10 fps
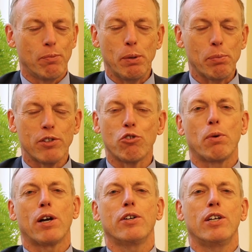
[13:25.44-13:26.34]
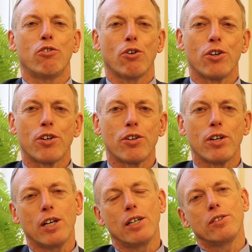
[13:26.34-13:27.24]
people inspire each
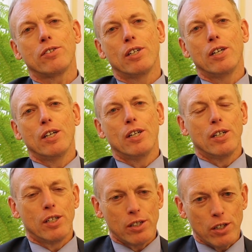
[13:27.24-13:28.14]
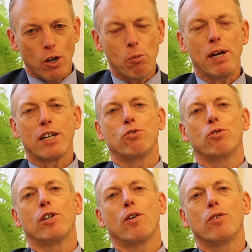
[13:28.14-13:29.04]
other and go back to
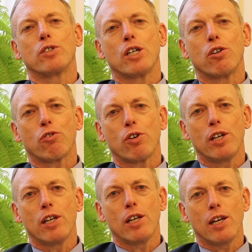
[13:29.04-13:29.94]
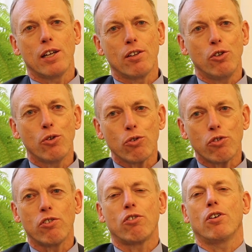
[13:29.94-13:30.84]
their own country and use
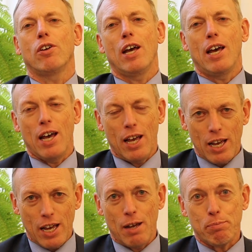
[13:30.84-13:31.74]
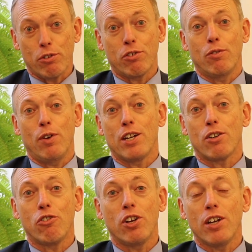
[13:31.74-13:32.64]
this positive
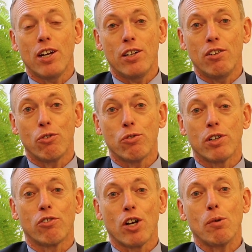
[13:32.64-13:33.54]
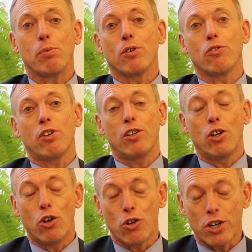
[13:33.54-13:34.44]
energy and these good examples and the
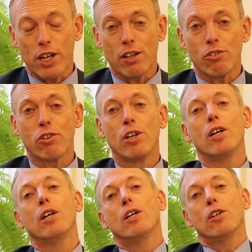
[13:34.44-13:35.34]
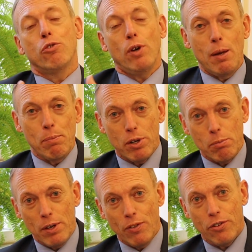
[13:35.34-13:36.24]
learnings to
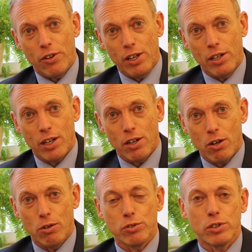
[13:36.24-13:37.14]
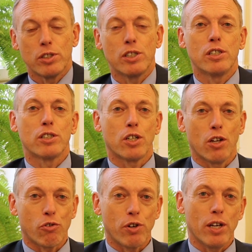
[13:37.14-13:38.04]
implement in their own
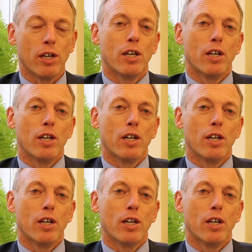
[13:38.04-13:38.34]
country.